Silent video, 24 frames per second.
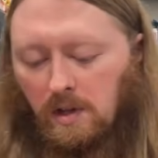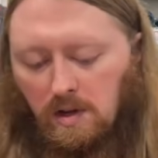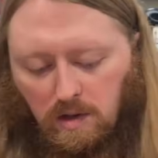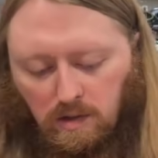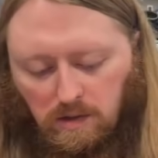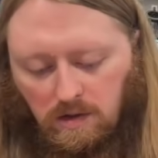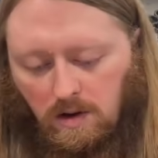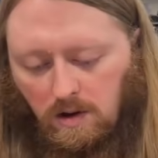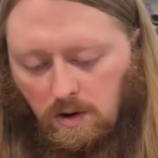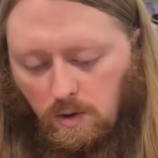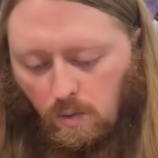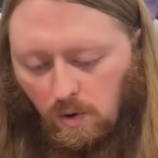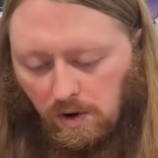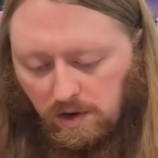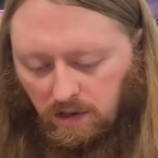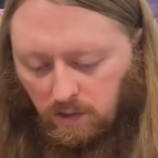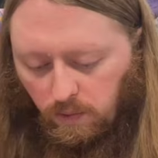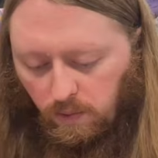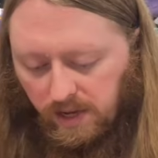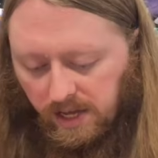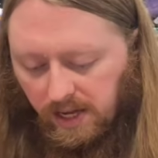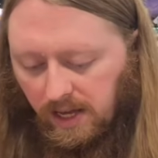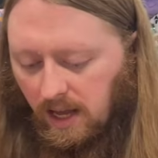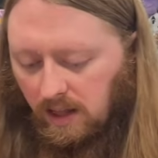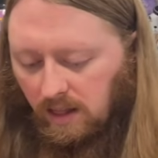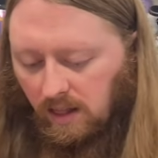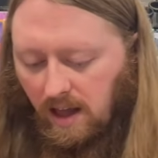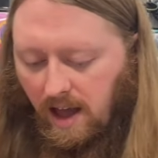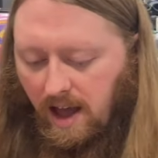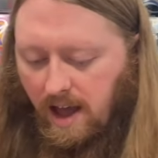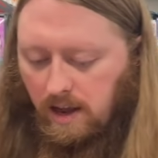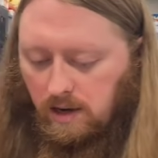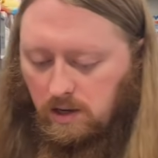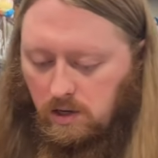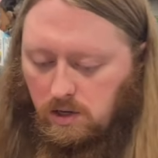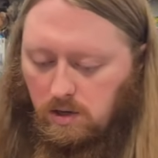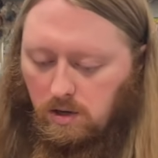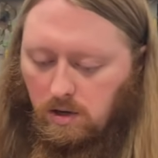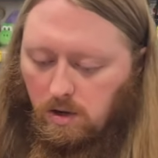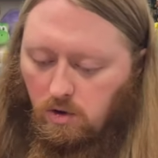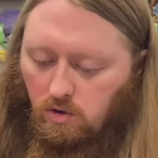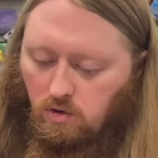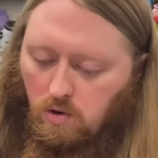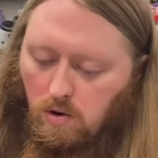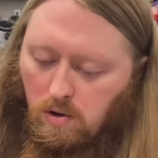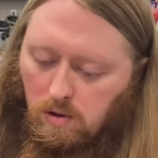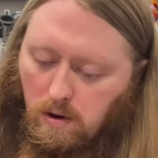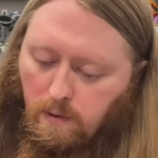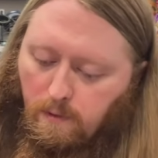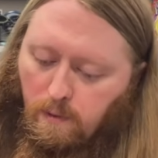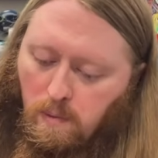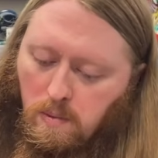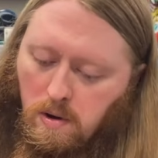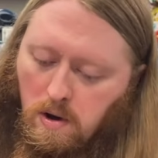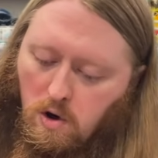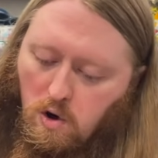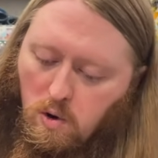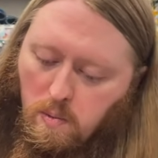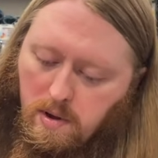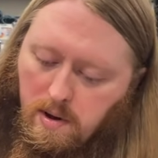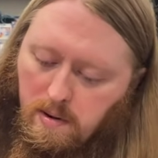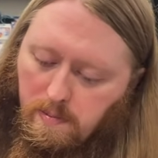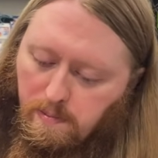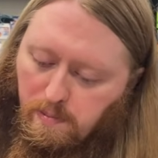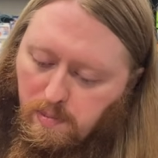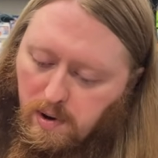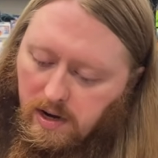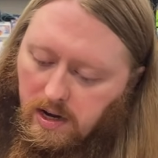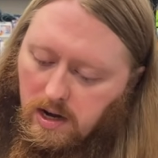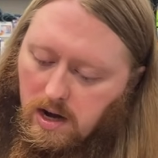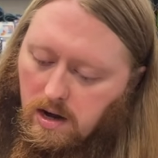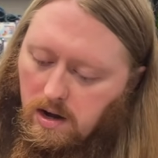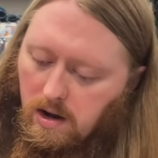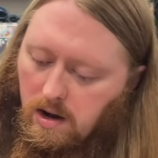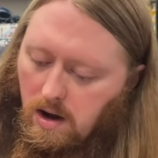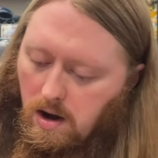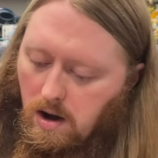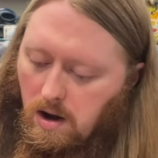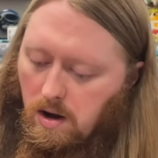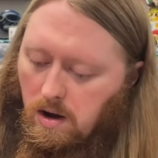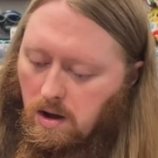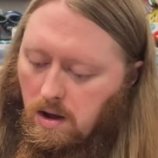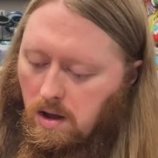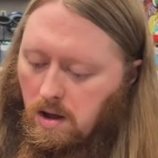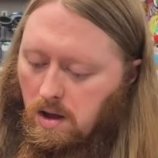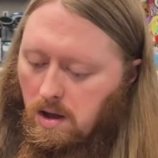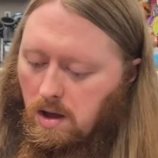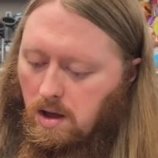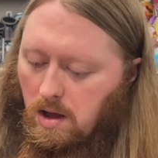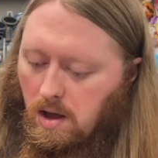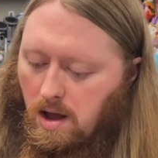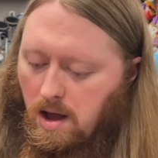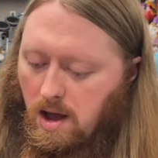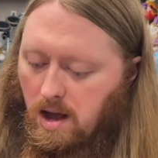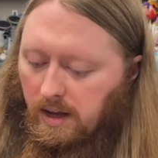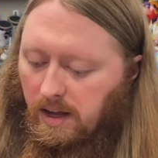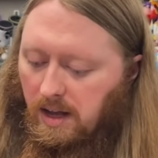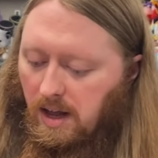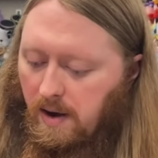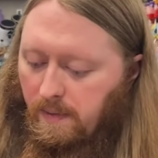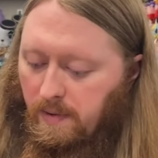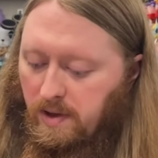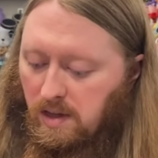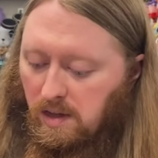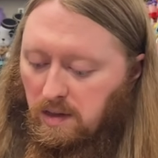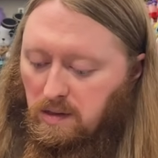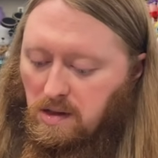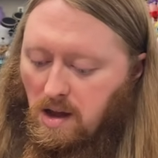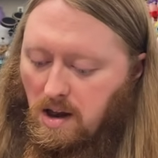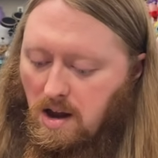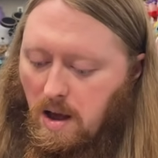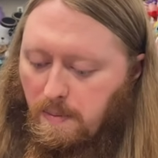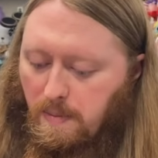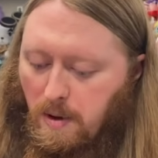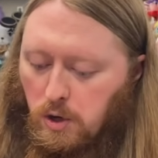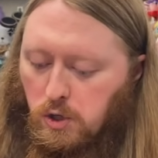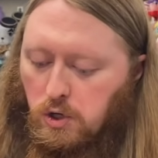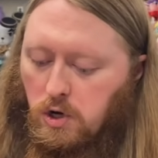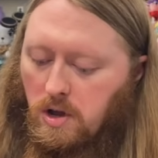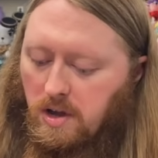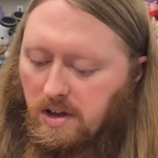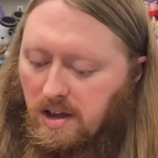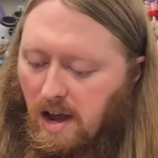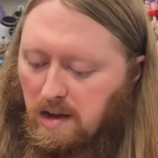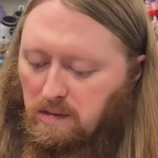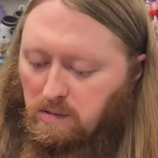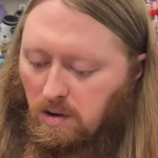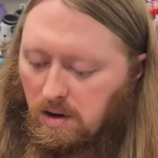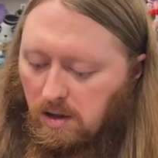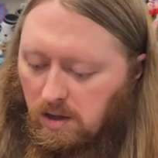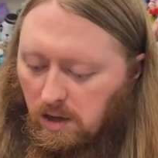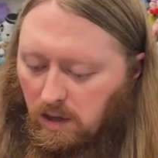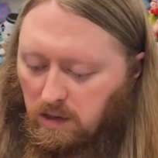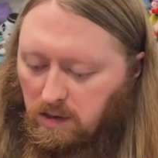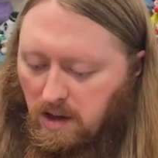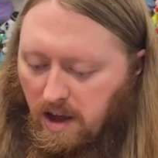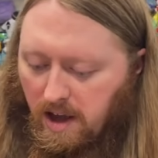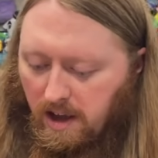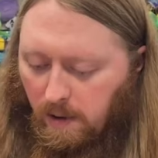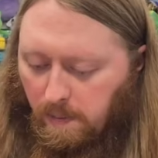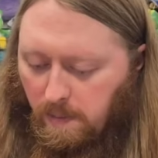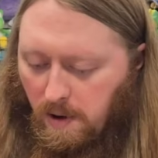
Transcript: So once we get that controller from home and bring it in here, uh, get everything set up, I'll show you guys what it looks like.